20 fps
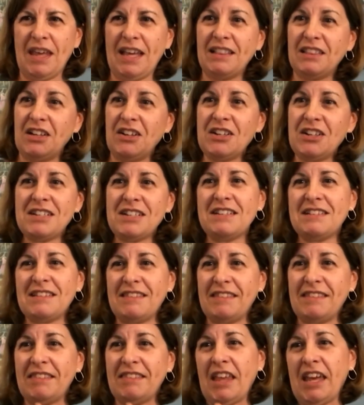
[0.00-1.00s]
They learned,
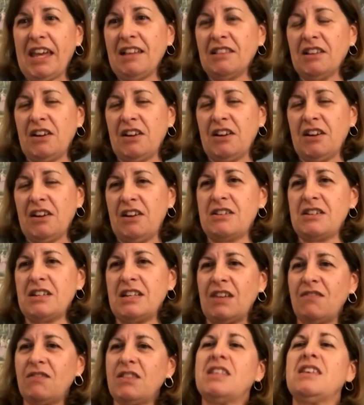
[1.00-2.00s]
and
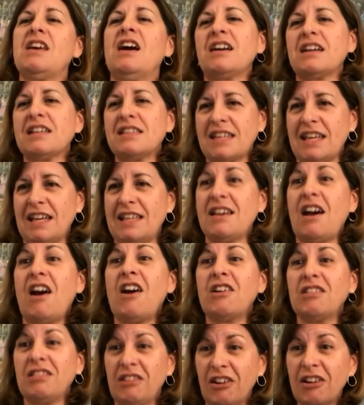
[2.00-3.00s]
even the youngest kids
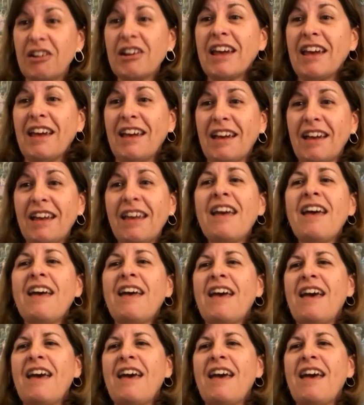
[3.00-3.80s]
are learning